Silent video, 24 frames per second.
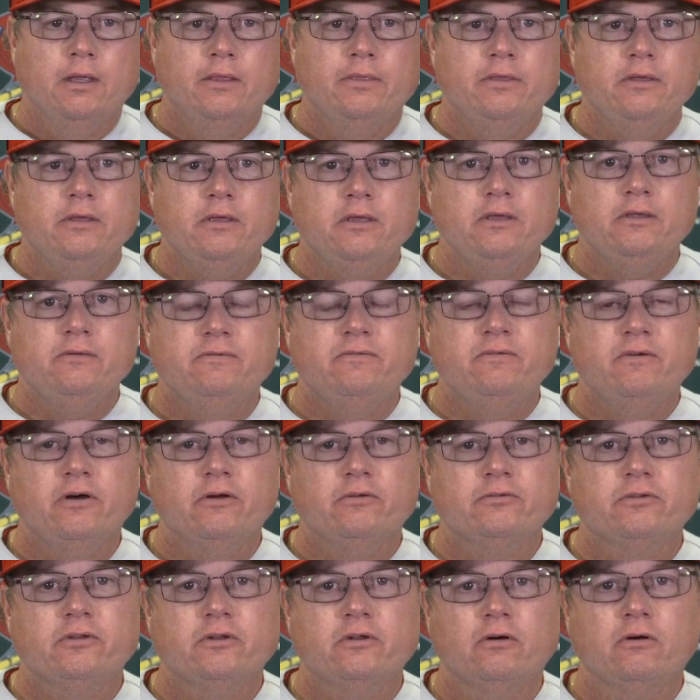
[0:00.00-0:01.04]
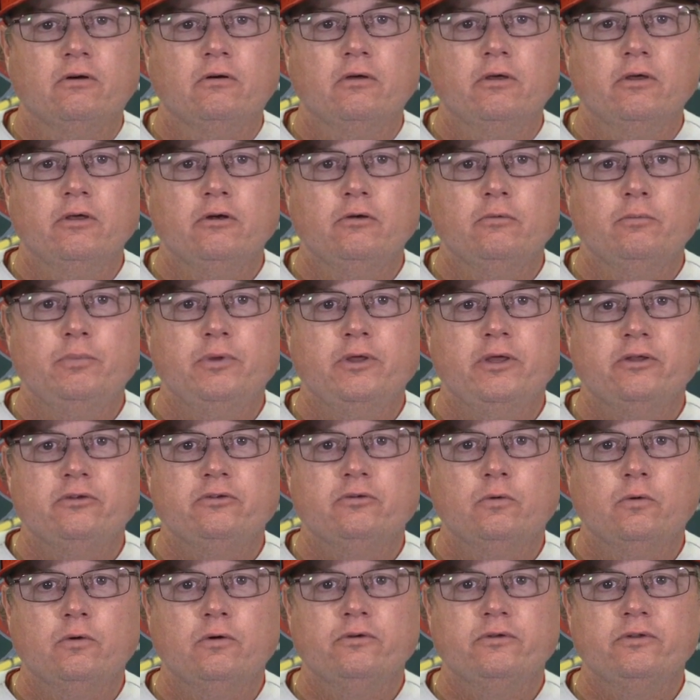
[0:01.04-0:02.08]
think he felt it a little bit
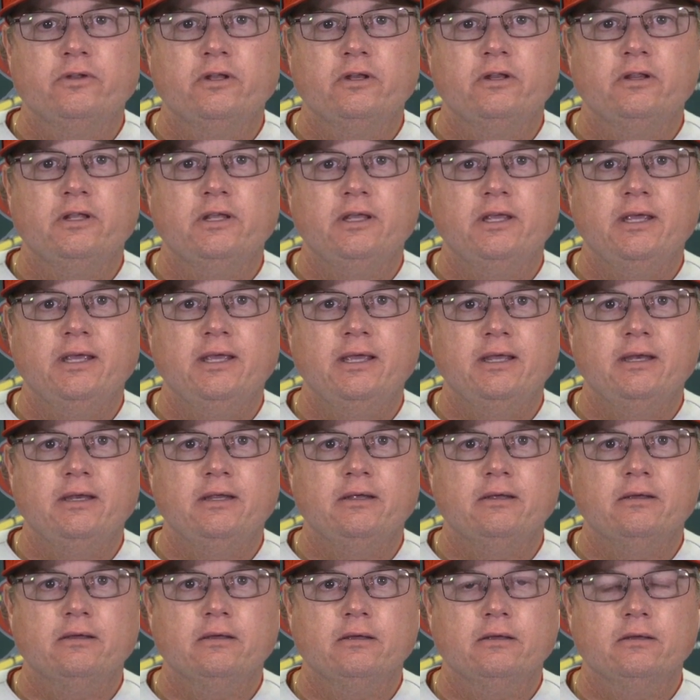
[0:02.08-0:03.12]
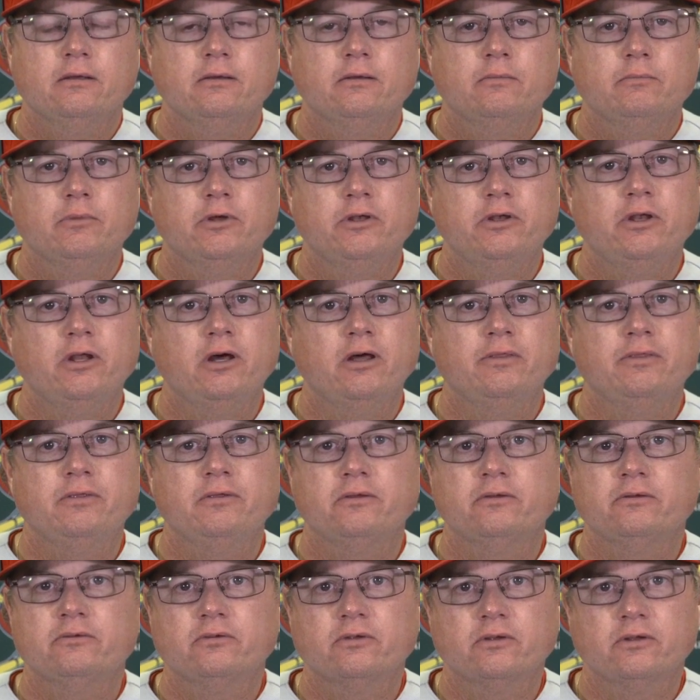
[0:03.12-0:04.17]
towards the end of the inning, but
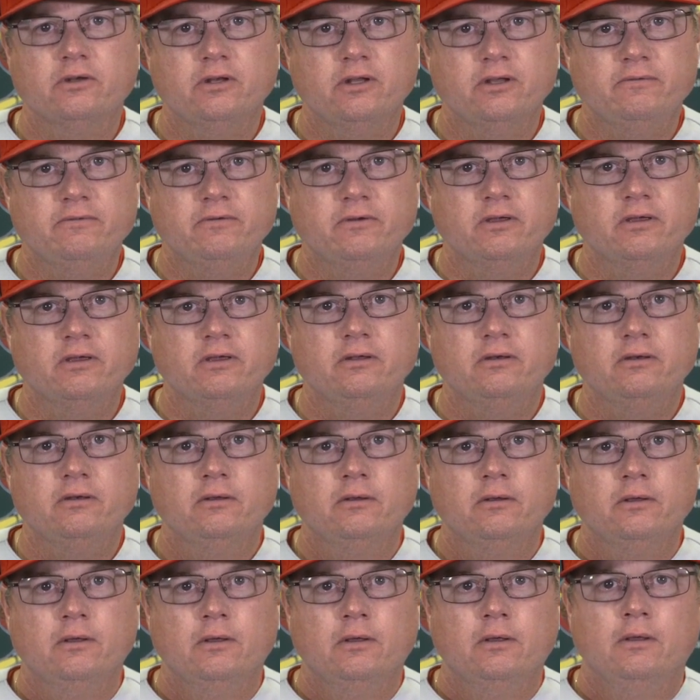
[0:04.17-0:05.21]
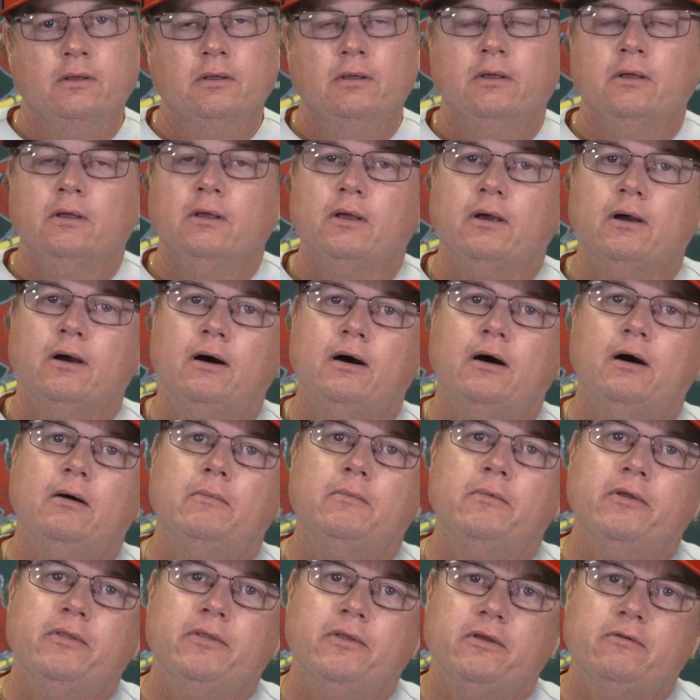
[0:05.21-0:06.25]
nothing significant.
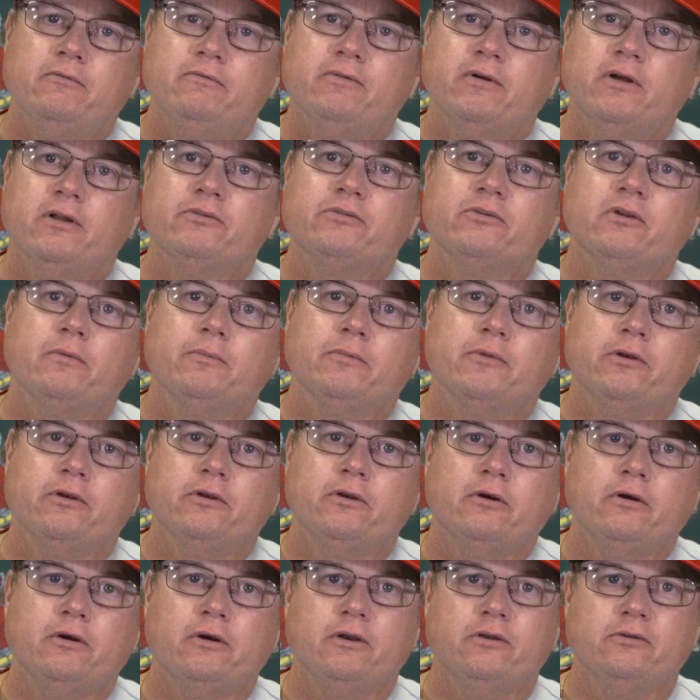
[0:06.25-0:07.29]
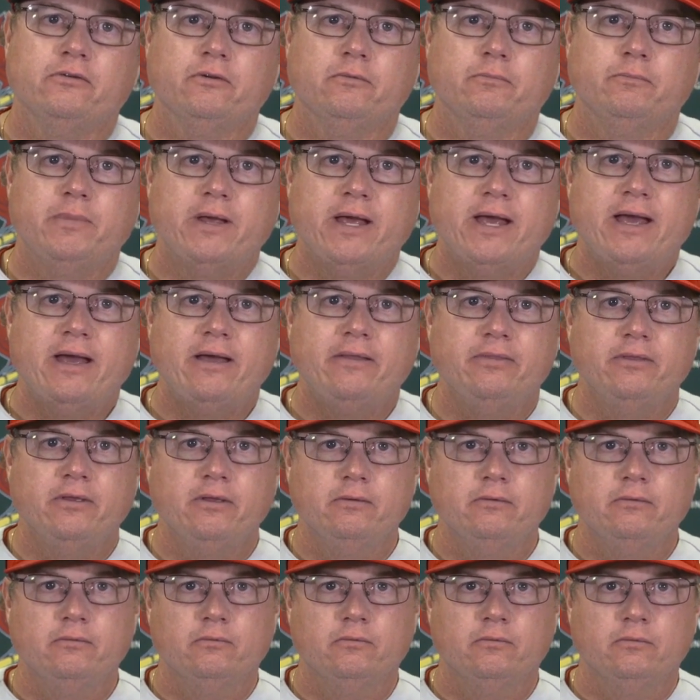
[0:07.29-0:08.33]
And then felt something during his at-bat
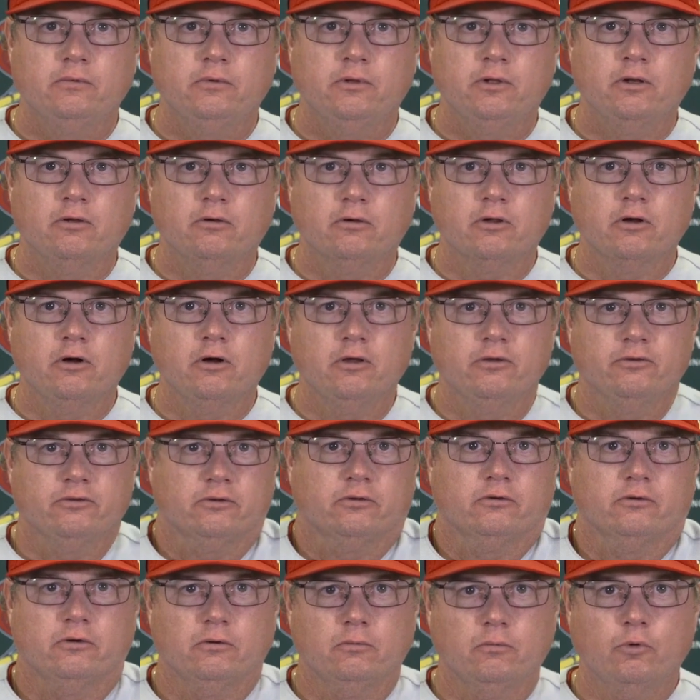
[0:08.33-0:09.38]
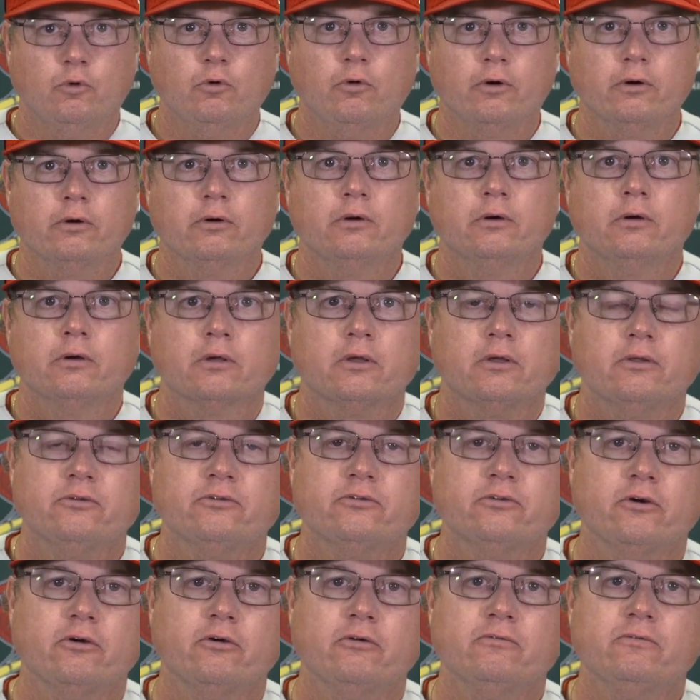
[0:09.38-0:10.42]
that, you know, caused a little more
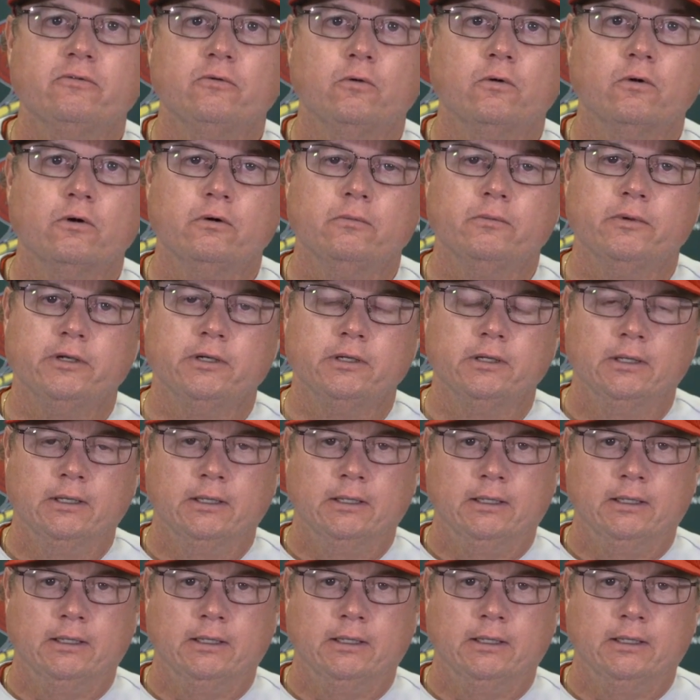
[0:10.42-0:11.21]
concern for him. And,